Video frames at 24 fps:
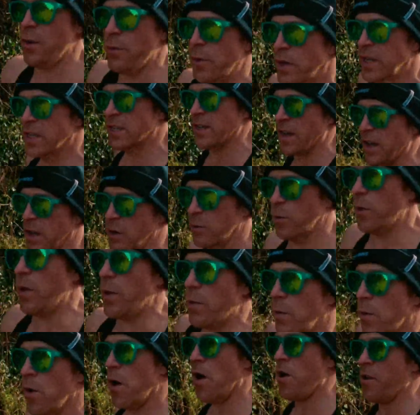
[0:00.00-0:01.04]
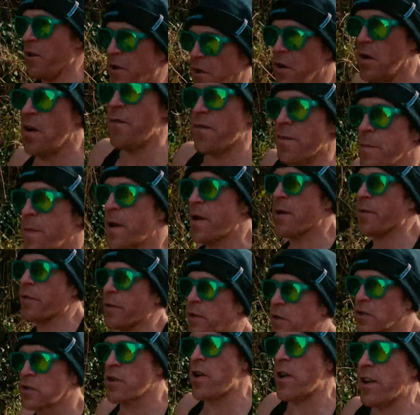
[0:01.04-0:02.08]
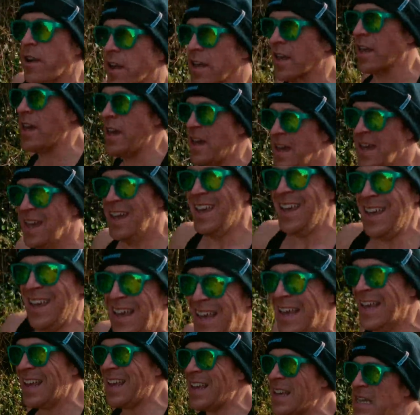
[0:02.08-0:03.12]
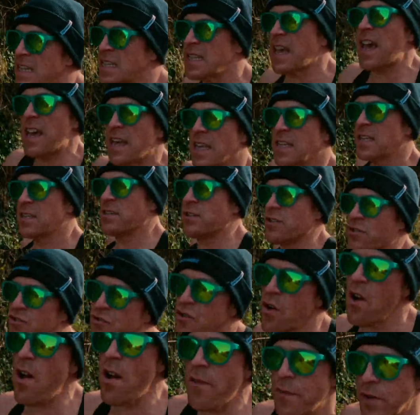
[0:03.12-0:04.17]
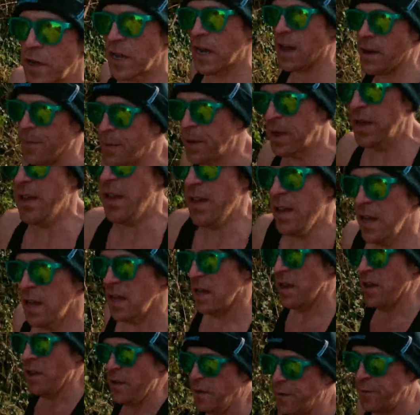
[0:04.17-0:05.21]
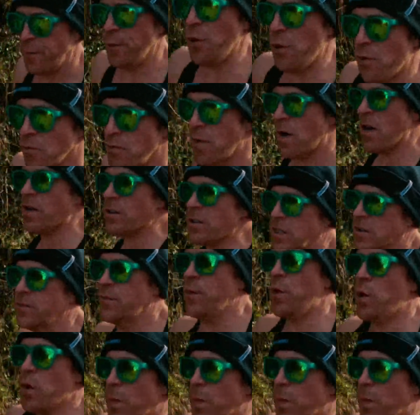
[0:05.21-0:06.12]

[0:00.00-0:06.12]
weeks ago, week 1 of the marathon training. It is a Strava club for runners of all